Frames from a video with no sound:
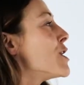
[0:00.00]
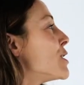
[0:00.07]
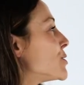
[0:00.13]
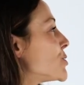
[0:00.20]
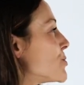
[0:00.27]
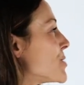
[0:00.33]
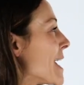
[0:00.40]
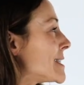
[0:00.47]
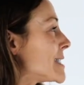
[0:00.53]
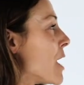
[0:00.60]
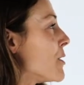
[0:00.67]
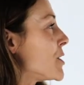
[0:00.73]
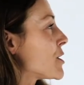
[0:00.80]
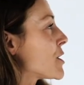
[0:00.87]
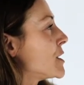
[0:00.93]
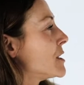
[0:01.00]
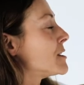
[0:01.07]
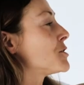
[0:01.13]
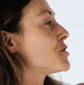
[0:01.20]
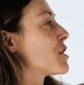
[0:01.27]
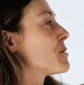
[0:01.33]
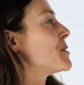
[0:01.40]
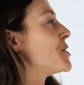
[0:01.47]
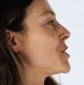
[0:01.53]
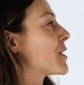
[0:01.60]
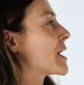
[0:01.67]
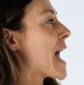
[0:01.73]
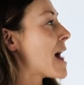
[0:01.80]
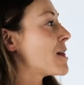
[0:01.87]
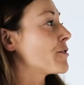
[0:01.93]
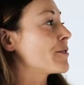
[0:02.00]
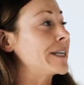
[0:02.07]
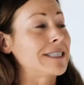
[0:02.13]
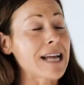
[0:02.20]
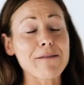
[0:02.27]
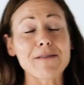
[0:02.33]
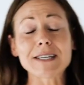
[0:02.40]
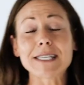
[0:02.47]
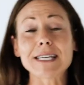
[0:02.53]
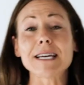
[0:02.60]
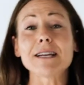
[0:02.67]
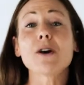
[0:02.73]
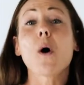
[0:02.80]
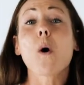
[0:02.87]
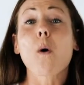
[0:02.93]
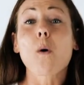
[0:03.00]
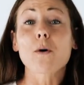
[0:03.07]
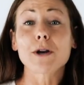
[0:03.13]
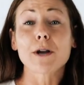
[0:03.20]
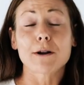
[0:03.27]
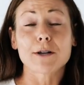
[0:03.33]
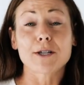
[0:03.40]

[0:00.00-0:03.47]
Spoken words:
So that's how you're going to determine your calorie deficit or your